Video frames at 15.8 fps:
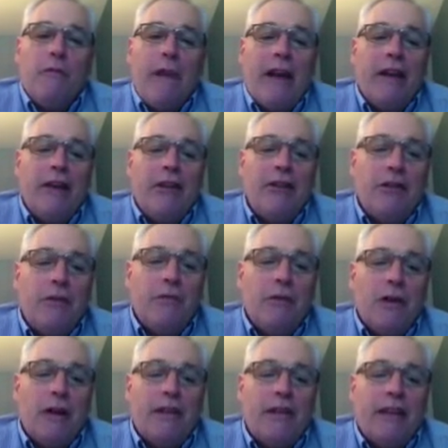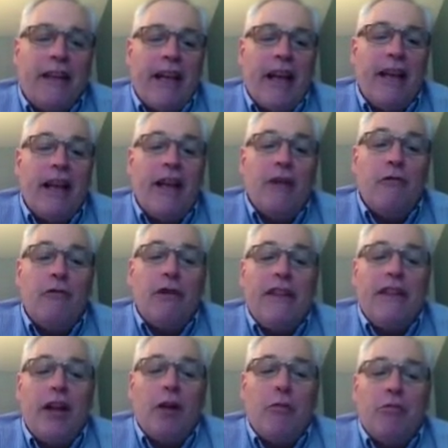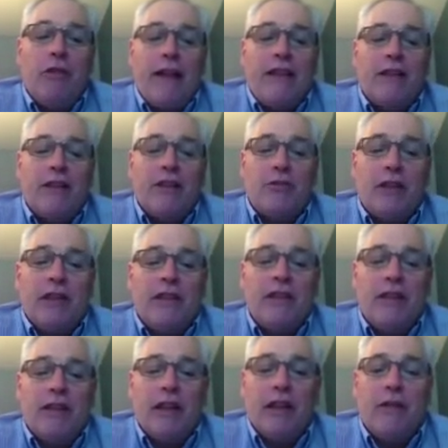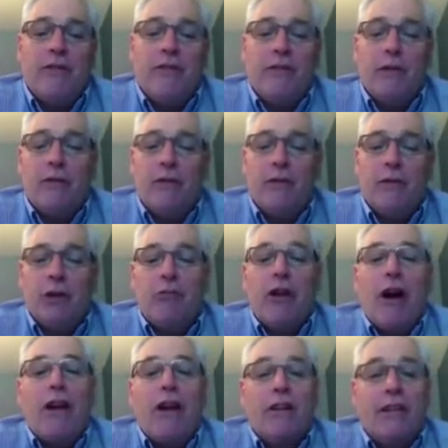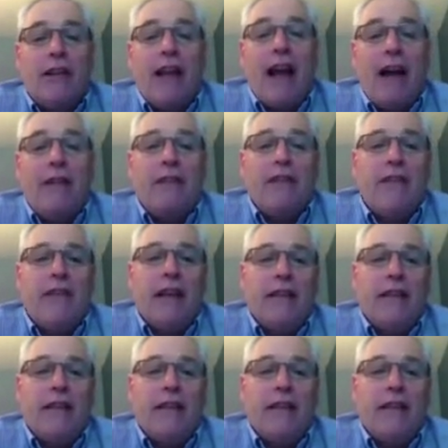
managed to gain any retail placements recently for the products that have these